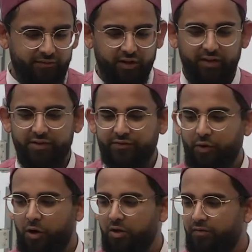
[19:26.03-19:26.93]
forgive us for
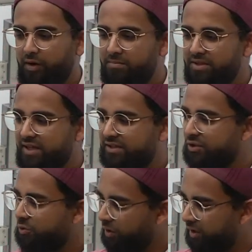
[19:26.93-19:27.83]
all of our mistakes
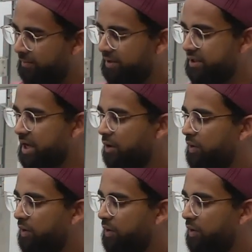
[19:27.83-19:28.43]
and shortcomings.